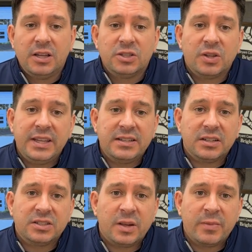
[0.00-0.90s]
So these are
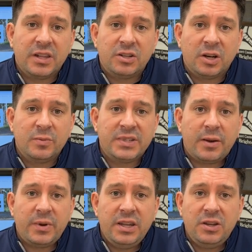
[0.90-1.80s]
some of the terms that
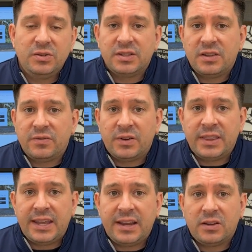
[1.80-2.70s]
we use in the foot and
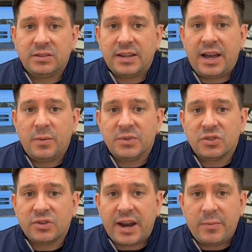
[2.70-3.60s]
the ankle to help
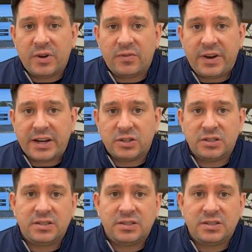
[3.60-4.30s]
describe your fractures,